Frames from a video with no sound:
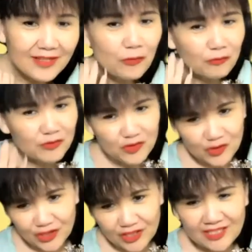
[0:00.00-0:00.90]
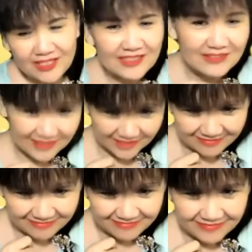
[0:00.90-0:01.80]
Sure, you did.
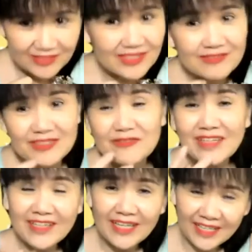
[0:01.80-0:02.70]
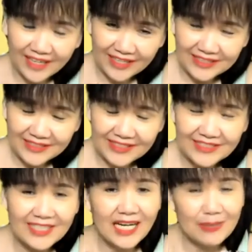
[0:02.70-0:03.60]
You were very encouraging,
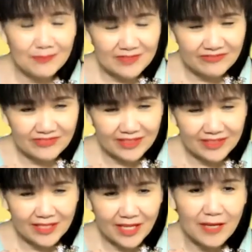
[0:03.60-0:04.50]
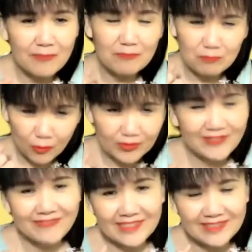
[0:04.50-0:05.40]
uplifting, and
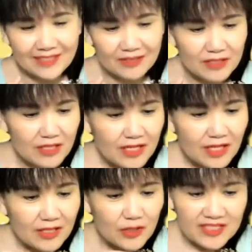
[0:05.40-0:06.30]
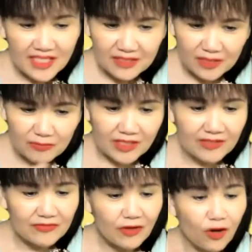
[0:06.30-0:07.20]
motivating. You started with
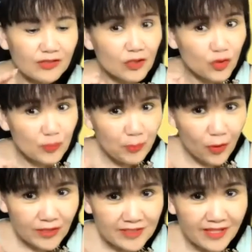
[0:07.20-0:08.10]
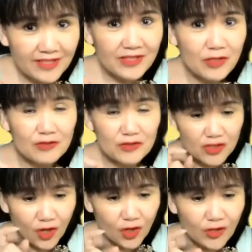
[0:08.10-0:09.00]
all the good points that you
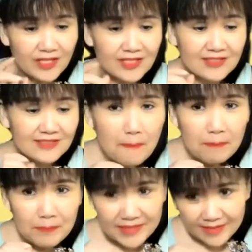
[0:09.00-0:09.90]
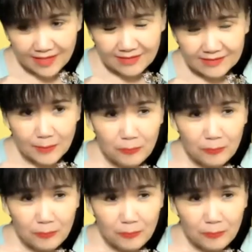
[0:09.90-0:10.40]
saw in Mina. The